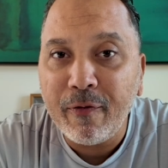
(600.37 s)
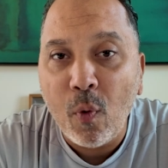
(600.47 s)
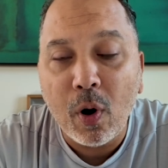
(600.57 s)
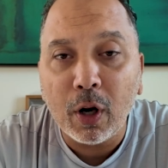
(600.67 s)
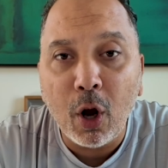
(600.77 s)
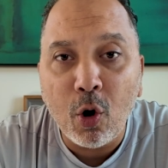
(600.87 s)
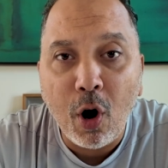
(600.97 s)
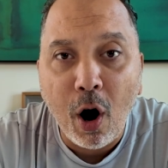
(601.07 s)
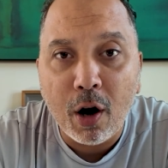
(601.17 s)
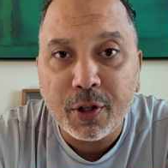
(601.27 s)
4 low
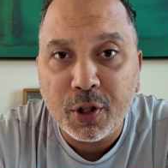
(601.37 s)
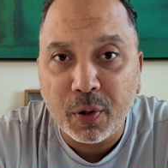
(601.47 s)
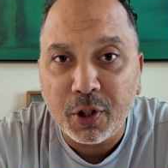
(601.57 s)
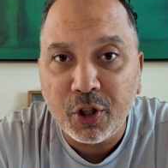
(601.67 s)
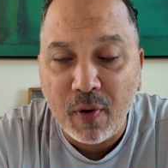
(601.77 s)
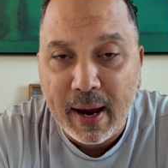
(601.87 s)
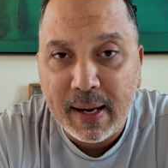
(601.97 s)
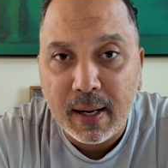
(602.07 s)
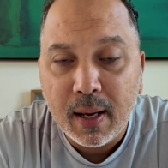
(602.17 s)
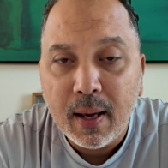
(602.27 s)
cards to a
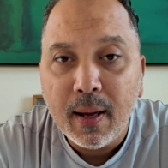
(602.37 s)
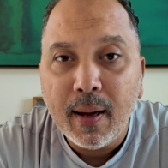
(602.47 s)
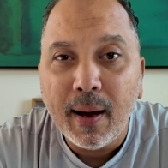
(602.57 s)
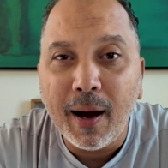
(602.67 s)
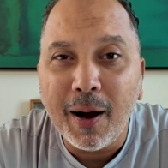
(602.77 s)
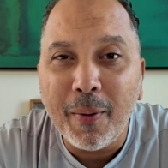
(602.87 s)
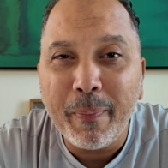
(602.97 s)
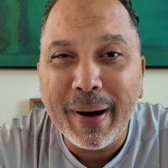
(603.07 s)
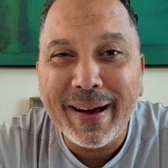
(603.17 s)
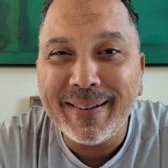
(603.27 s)
straight,
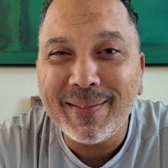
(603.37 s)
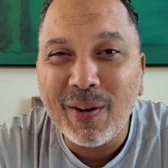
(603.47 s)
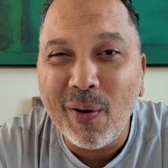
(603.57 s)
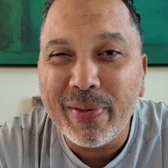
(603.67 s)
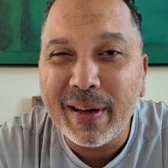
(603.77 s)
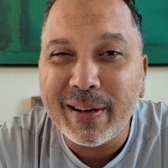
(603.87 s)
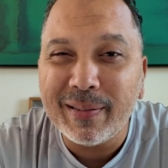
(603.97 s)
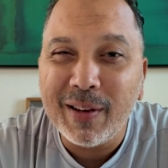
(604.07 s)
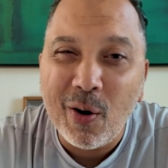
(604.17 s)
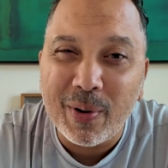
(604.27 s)
but on the
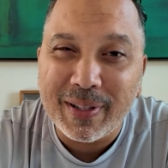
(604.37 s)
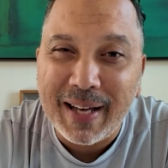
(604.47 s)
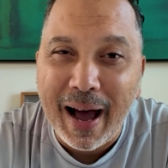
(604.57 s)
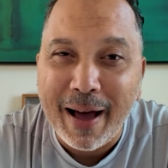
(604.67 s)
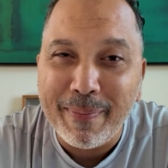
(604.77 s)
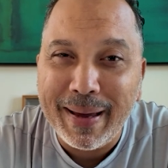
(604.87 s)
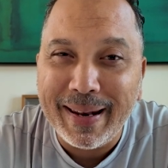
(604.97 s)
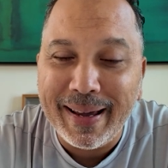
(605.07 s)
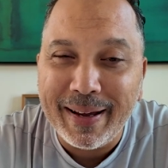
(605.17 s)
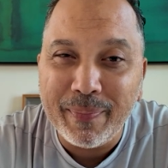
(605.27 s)
lower side,
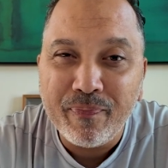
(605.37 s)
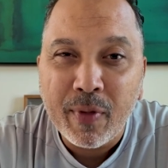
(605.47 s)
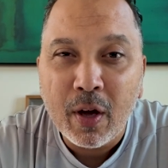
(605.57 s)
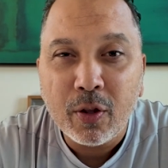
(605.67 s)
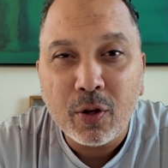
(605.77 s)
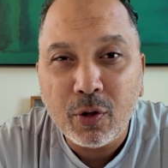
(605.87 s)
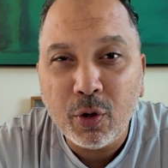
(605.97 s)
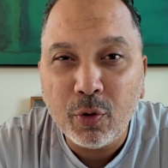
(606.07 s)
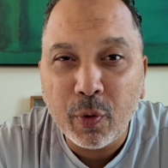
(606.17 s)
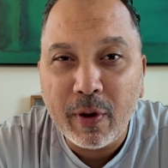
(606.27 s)
meaning
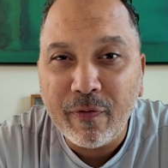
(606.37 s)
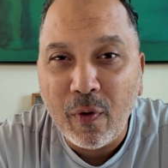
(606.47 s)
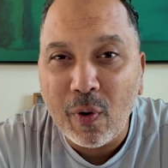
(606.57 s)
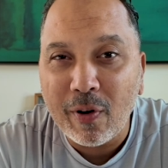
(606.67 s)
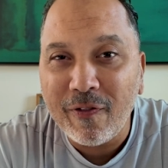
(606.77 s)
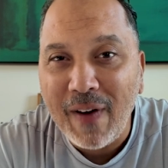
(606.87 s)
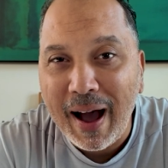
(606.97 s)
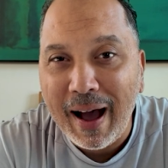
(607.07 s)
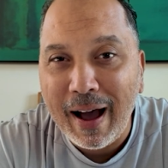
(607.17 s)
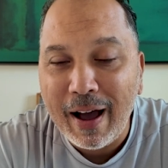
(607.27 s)
2, 3, 4,
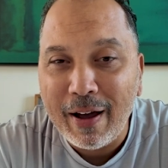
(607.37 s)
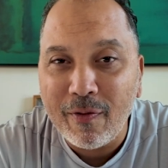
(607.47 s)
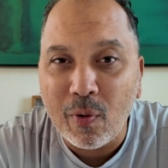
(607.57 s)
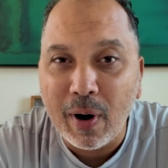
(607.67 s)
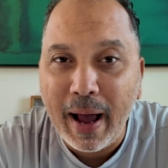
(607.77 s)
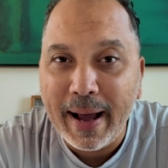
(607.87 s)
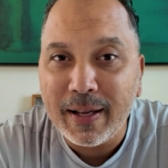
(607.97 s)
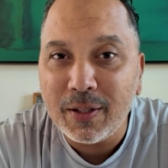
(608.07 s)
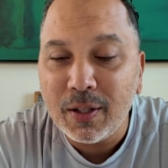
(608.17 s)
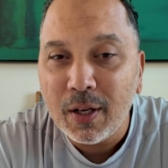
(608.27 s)
5, or
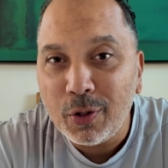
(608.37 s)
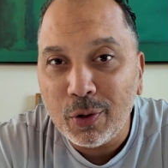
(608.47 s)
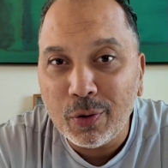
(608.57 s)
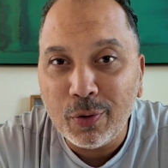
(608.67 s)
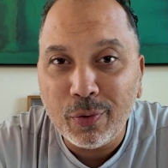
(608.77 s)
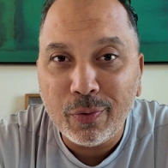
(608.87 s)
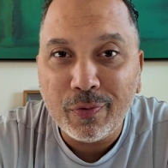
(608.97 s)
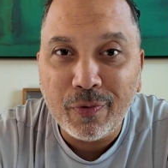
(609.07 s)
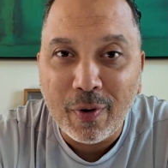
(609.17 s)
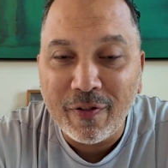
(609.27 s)
ace 2,
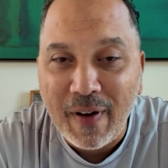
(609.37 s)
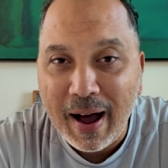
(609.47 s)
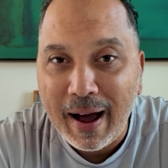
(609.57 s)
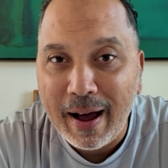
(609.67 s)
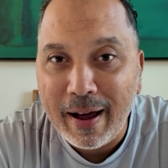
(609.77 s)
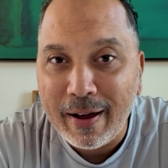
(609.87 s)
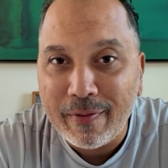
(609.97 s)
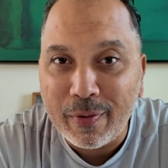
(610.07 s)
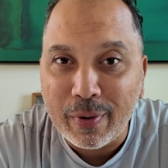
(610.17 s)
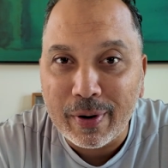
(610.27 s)
4,
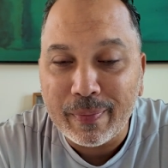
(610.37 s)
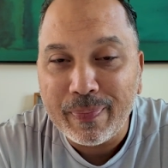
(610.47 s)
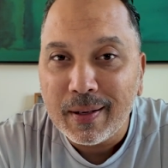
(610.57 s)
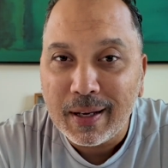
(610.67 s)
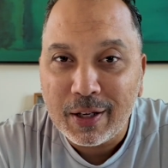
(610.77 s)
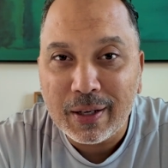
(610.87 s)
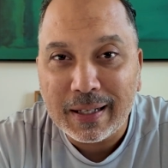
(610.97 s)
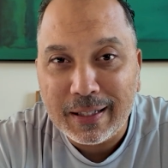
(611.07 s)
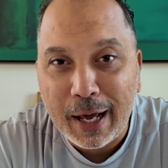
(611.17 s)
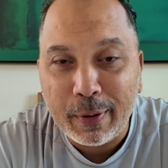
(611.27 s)
5, or
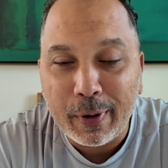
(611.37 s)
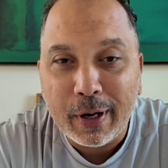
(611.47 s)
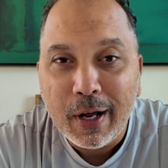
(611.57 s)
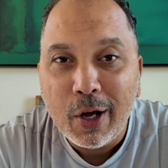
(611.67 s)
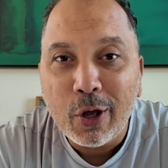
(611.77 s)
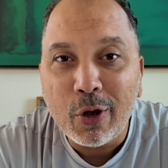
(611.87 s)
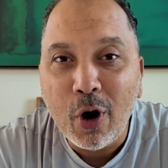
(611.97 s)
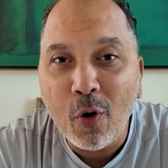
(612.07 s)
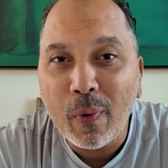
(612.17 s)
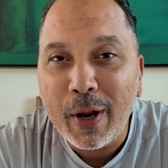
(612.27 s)
etc. You
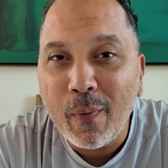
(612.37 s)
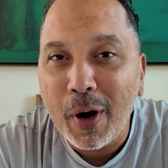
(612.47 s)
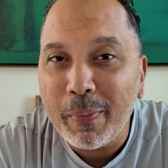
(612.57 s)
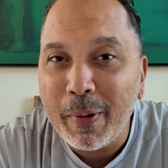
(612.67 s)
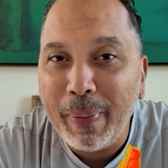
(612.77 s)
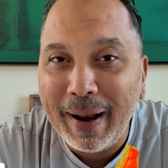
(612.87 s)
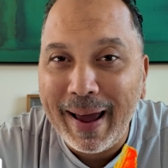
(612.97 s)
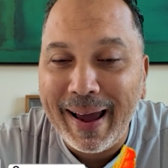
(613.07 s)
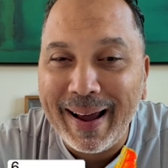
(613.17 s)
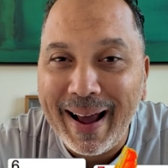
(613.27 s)
don't really want to be
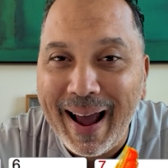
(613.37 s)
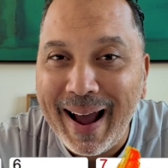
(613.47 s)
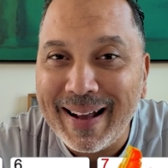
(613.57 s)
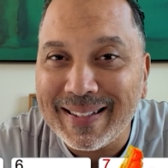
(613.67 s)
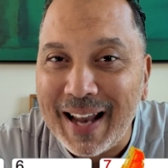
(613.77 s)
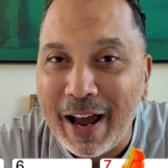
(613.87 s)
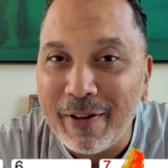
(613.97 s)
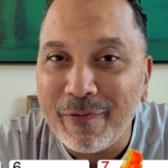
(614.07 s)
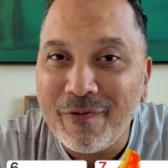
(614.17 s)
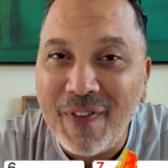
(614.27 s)
playing hands
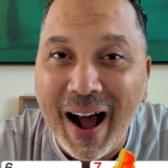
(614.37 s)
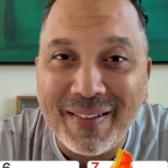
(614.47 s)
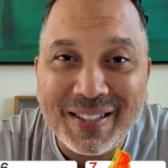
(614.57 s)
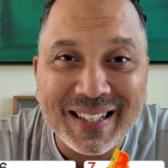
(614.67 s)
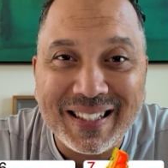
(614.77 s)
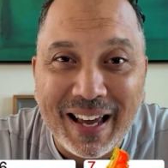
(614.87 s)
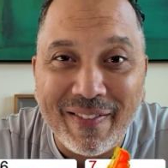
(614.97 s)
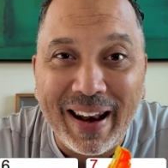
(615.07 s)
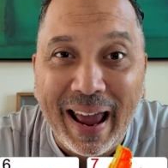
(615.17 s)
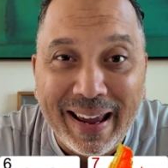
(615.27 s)
like 5, 6,
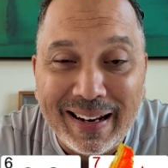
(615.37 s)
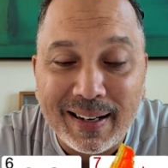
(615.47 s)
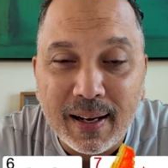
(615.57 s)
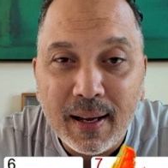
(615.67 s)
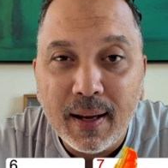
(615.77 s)
7, 8.